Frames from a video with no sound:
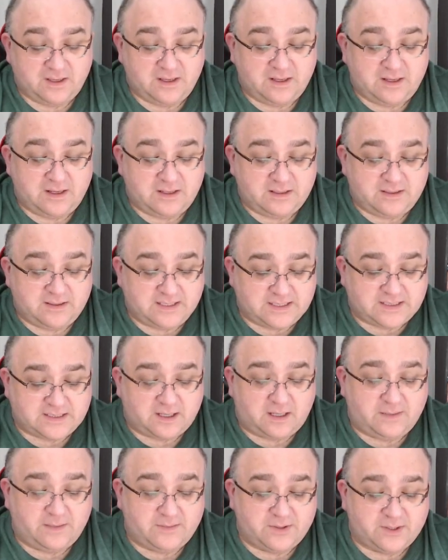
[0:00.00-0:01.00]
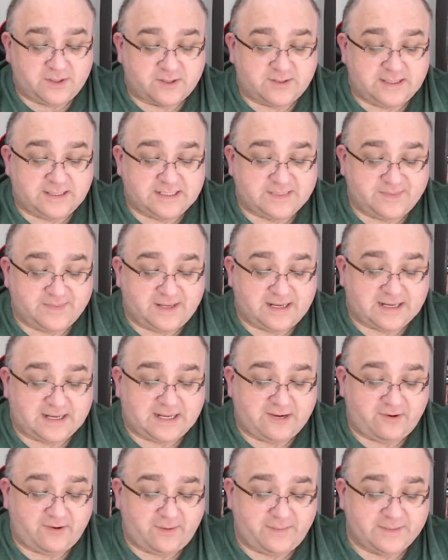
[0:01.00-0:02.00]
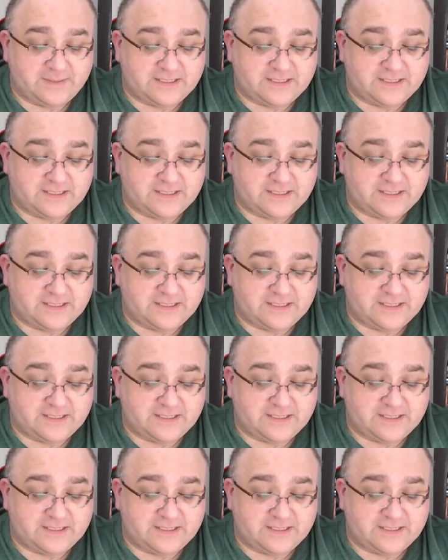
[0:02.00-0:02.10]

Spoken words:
This time on the green smack, he remembers how